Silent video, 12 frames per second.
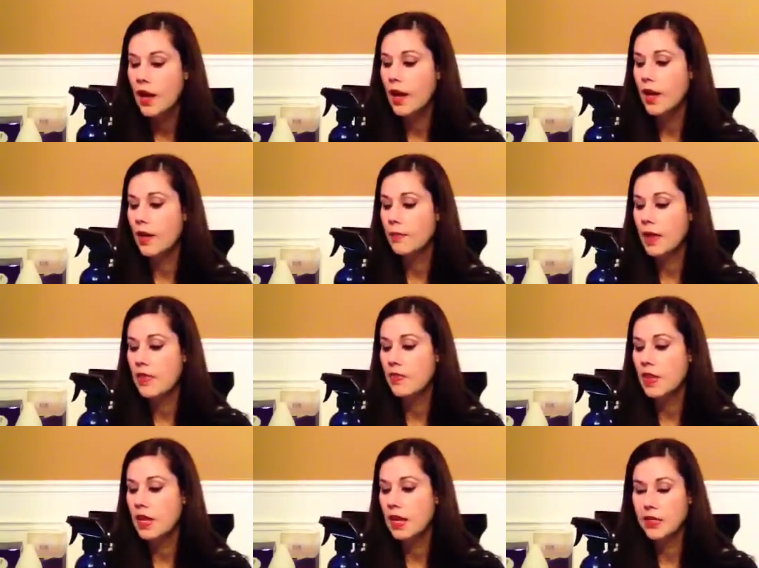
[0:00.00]
and
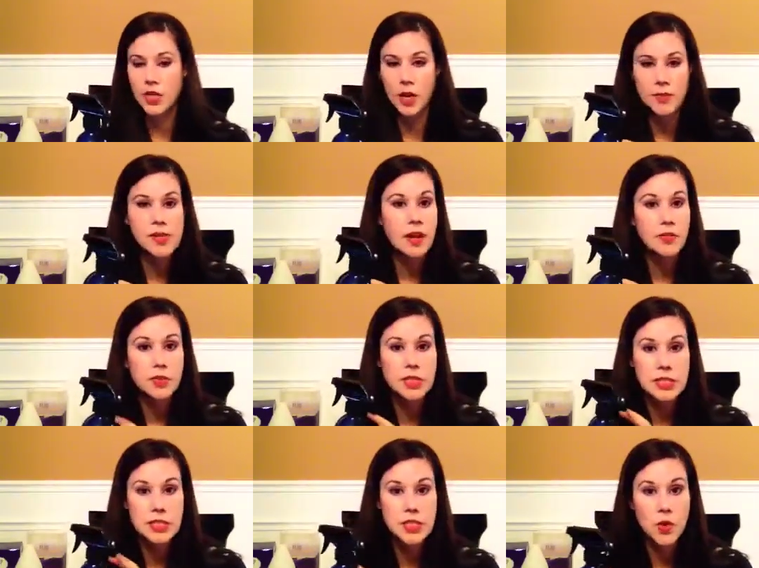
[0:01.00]
then I topped it off with
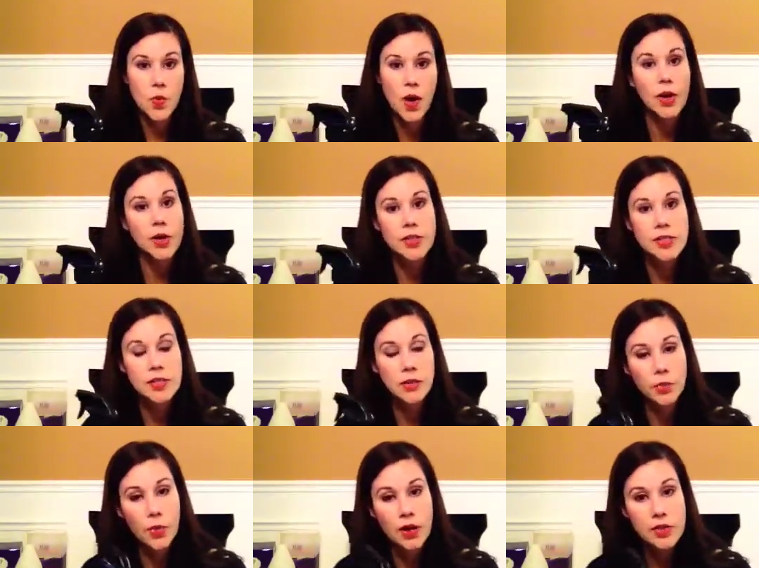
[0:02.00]
distilled water.
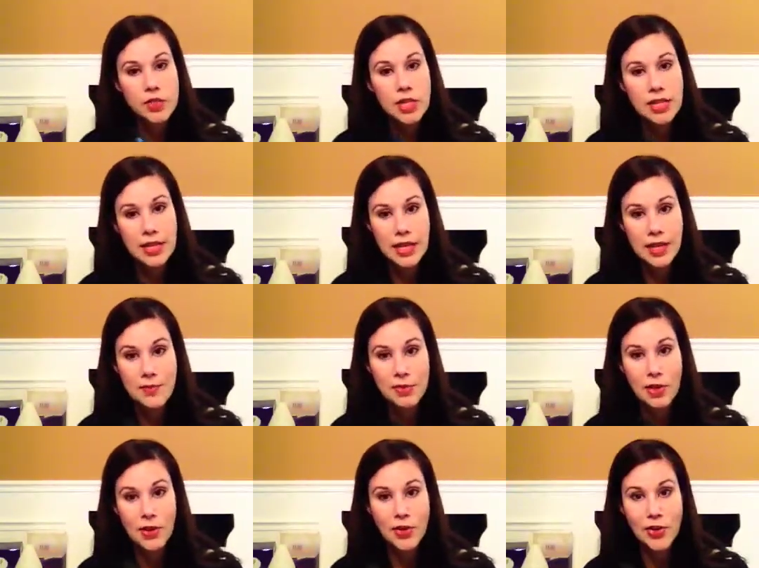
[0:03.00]
Distilled water is going to keep
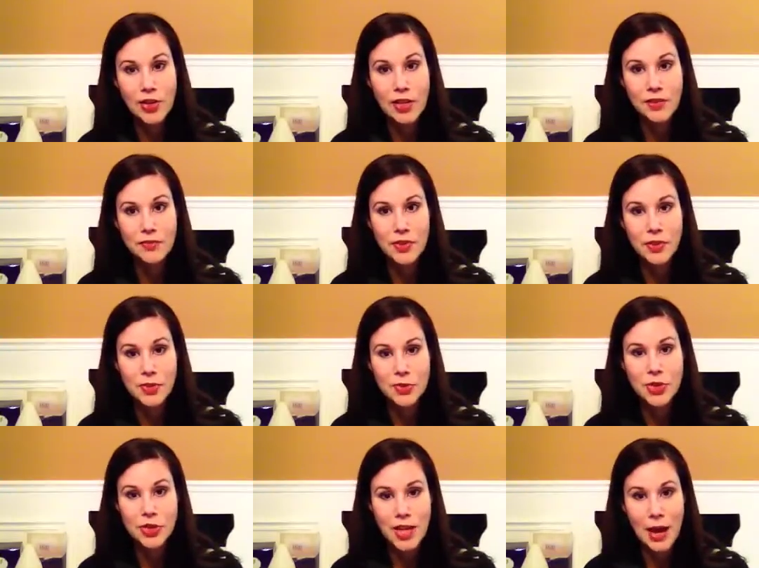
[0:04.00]
longer than if you
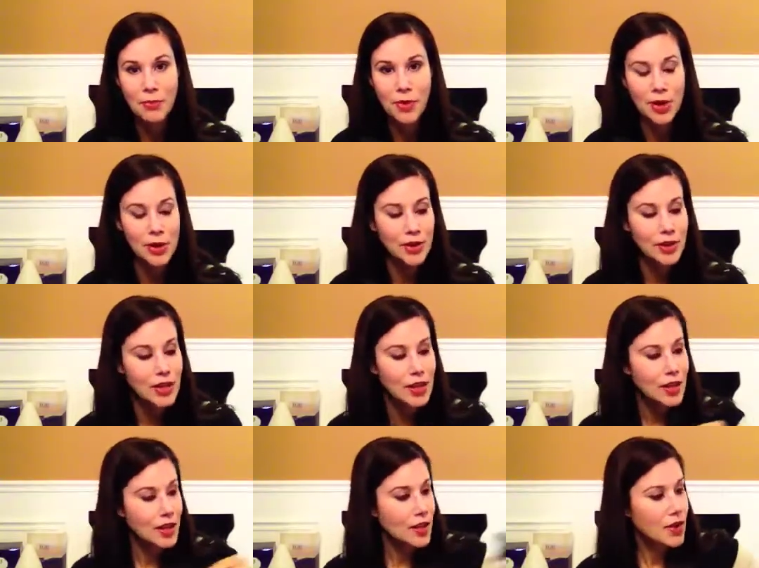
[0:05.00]
use your tap water.
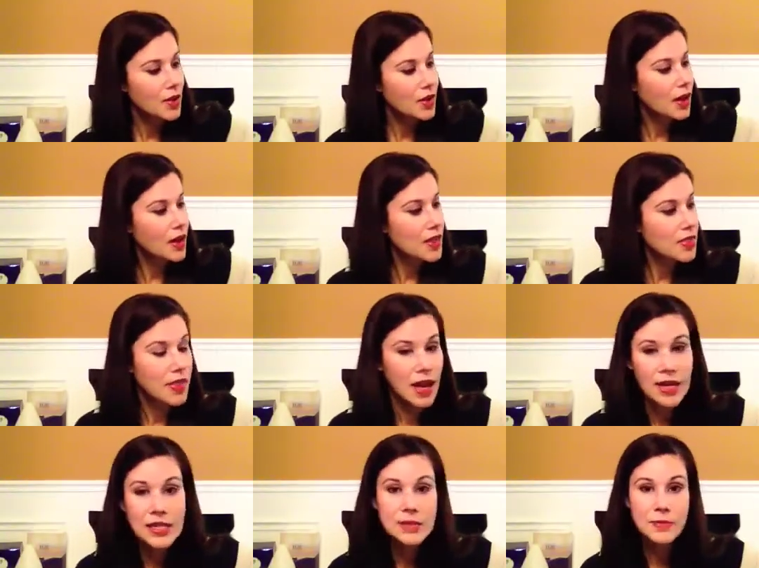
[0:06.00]

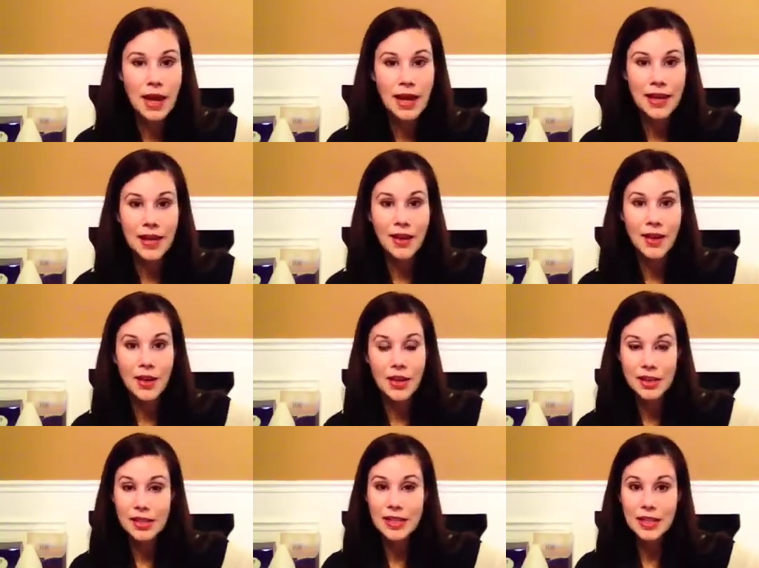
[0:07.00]
That is my
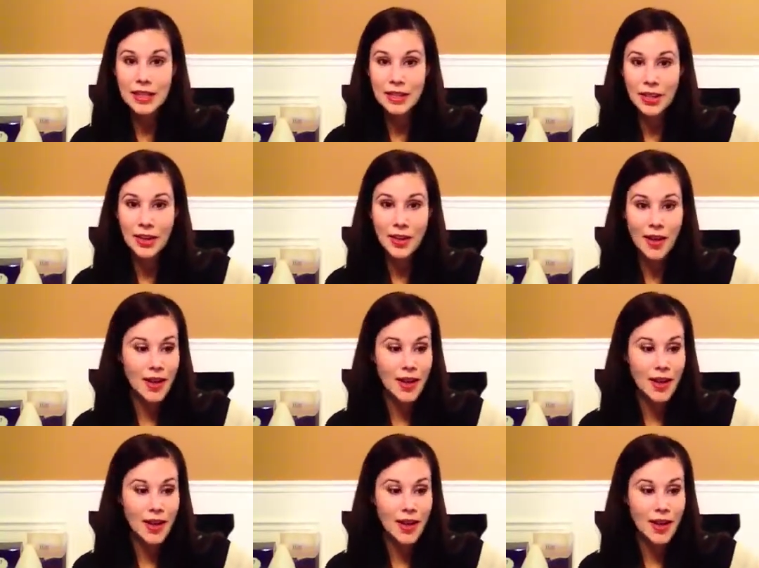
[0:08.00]
cleaning